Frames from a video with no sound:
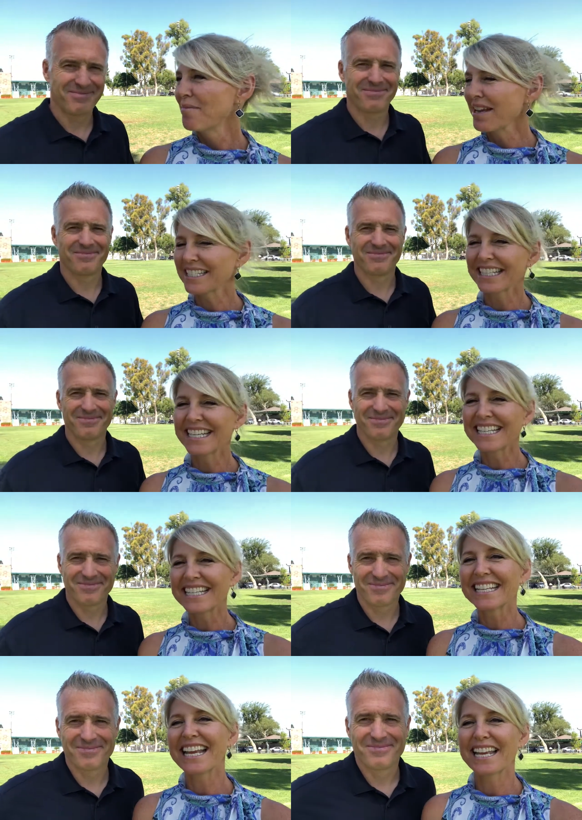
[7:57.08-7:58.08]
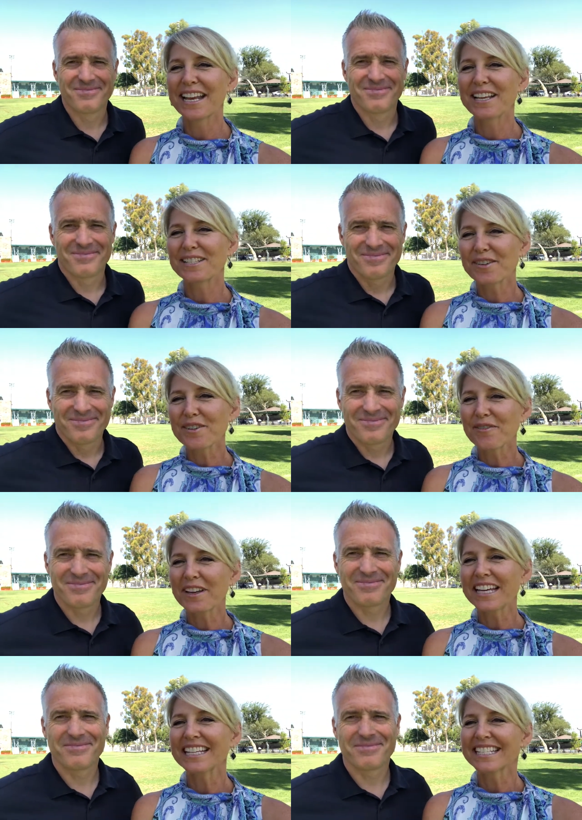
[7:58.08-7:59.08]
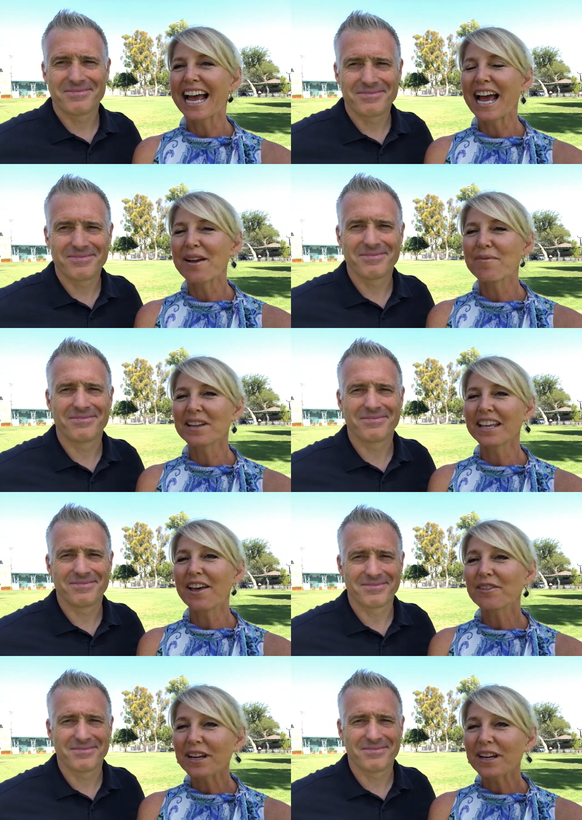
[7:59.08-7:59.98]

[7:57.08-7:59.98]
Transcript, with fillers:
Speaker 1: Mexican and surfing time with other